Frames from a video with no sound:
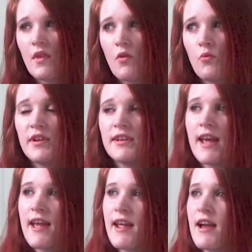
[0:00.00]
One
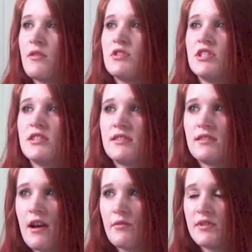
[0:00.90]
day I was
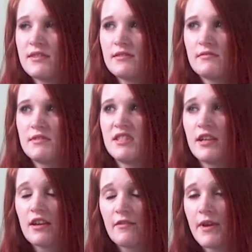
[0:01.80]

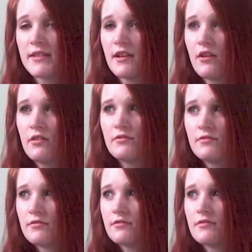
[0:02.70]
sick of myself,
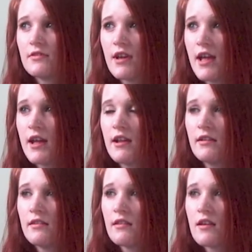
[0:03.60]

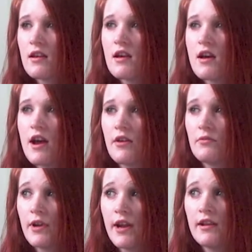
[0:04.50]
and I
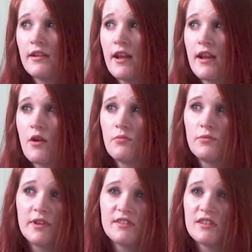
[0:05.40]
ran and I
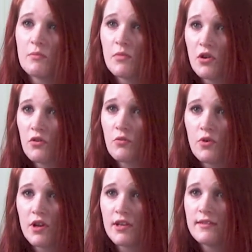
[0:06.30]
went into the middle of the
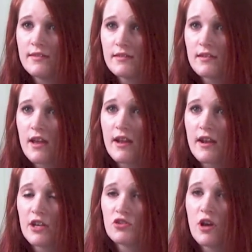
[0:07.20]
woods and
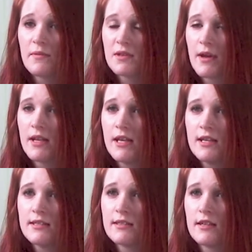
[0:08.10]
I dropped to my
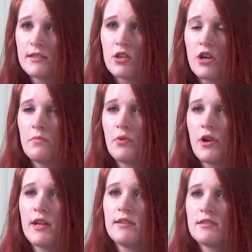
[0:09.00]
knees and I started
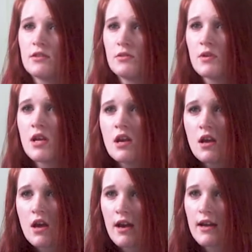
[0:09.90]
praying to
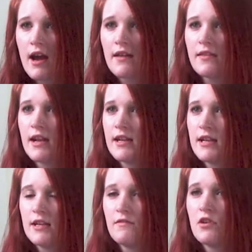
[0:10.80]
a God that I
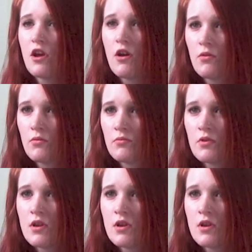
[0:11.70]
didn't even know,